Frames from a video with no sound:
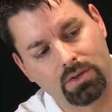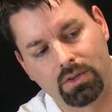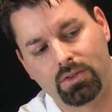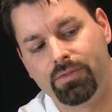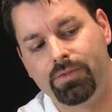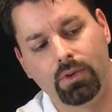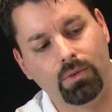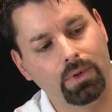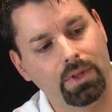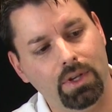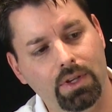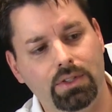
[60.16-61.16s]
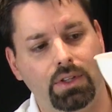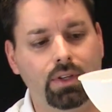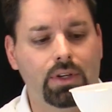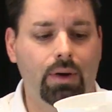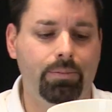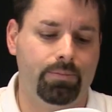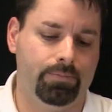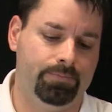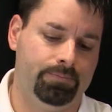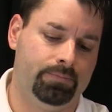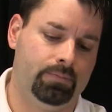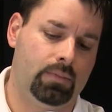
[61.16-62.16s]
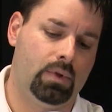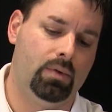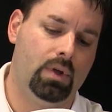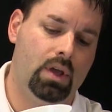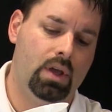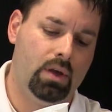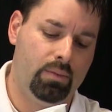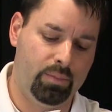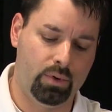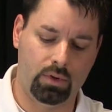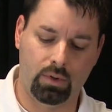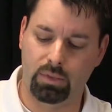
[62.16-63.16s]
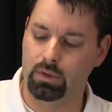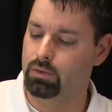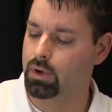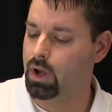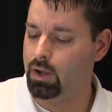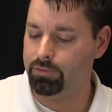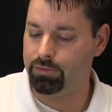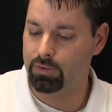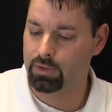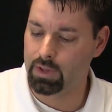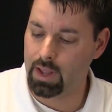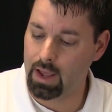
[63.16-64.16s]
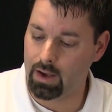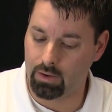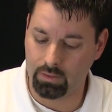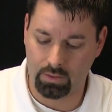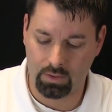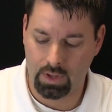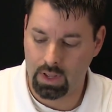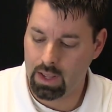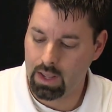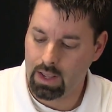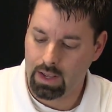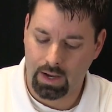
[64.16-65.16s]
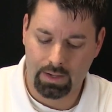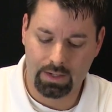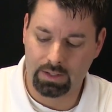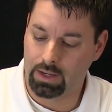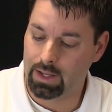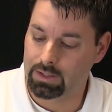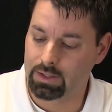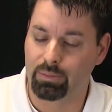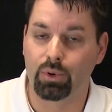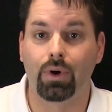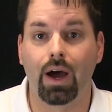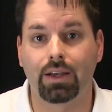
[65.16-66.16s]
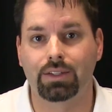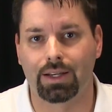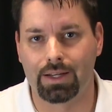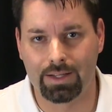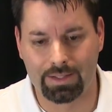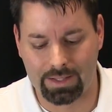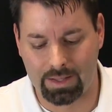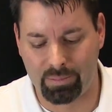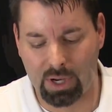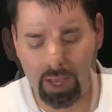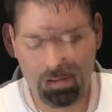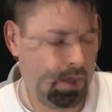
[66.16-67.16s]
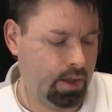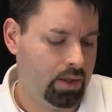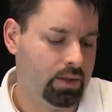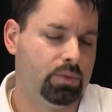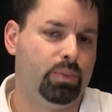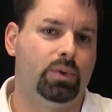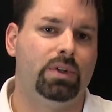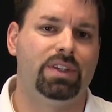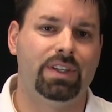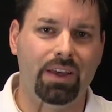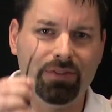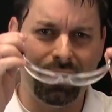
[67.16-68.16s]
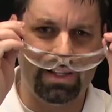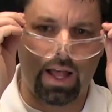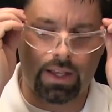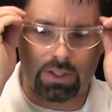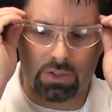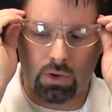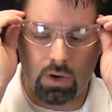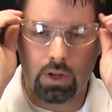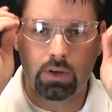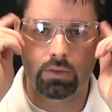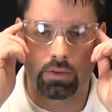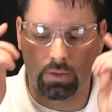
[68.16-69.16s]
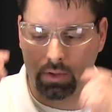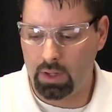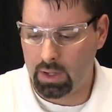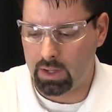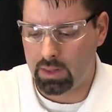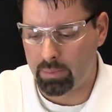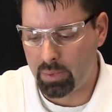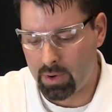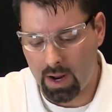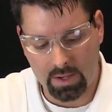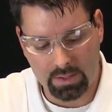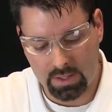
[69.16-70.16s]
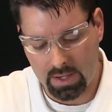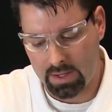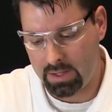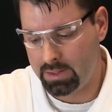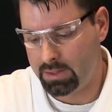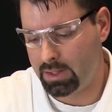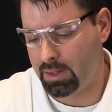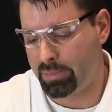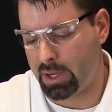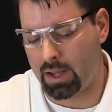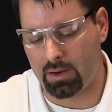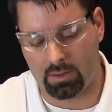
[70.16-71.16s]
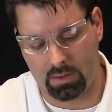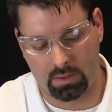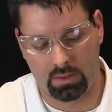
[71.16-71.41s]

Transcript: sure it's filled with yeast, and yep, pull the balloon off. Now I need to get some peroxide into the bottle. Let's put the safety glasses on and get the peroxide into the bottle.